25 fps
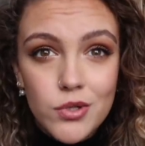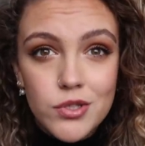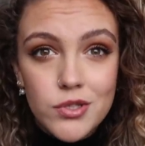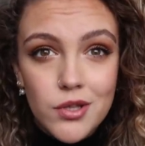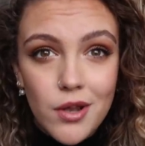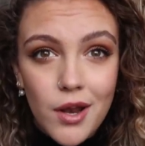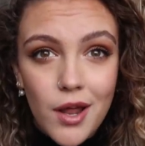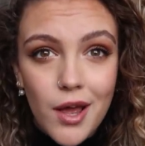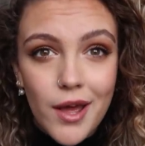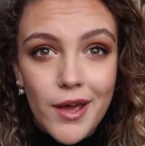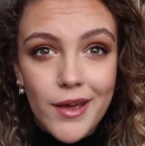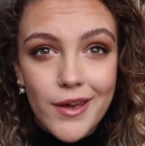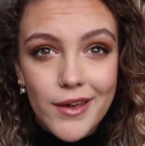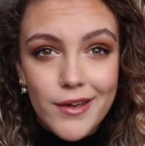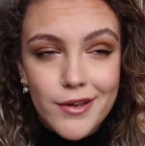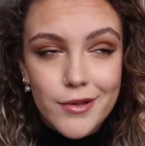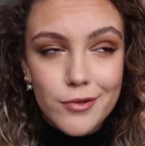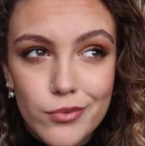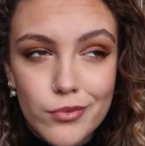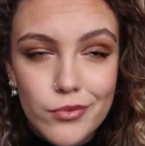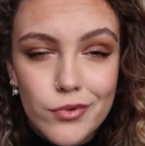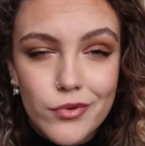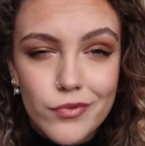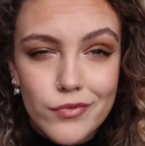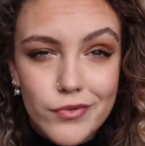so like
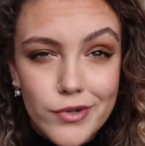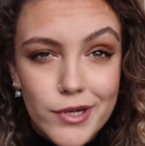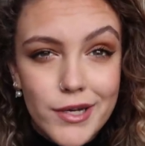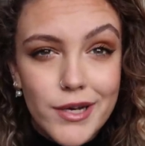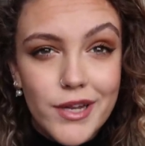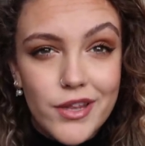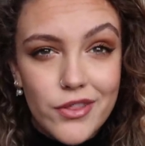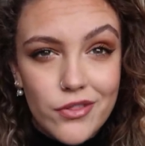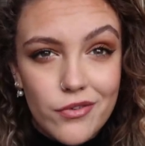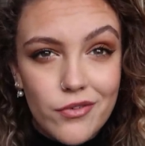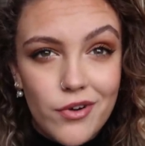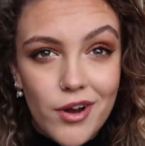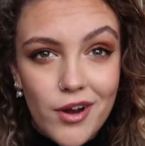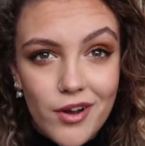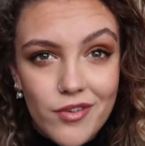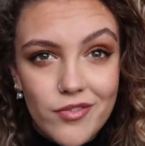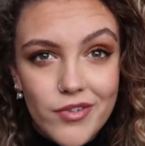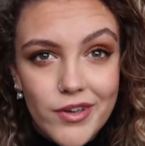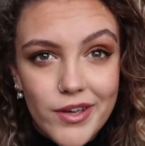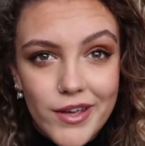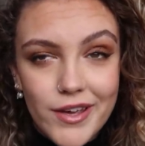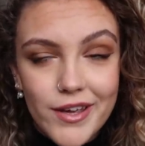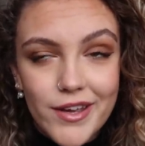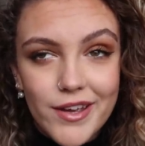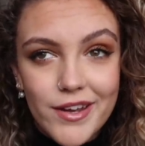we're really
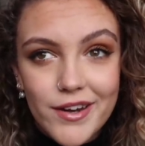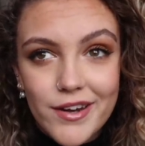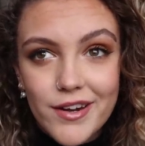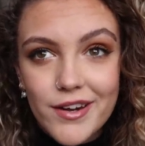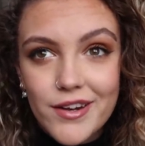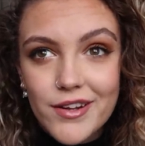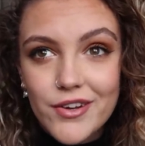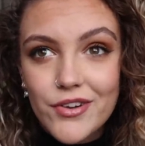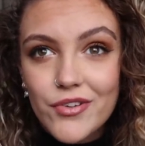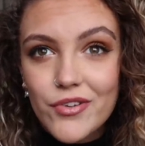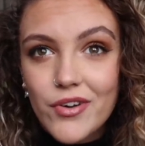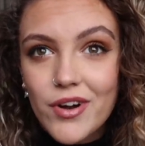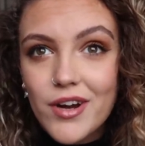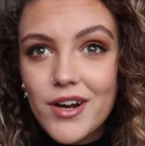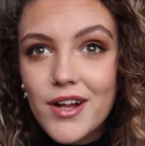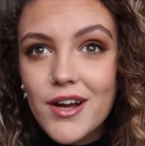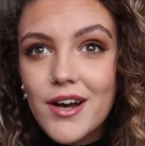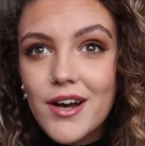thriving in England right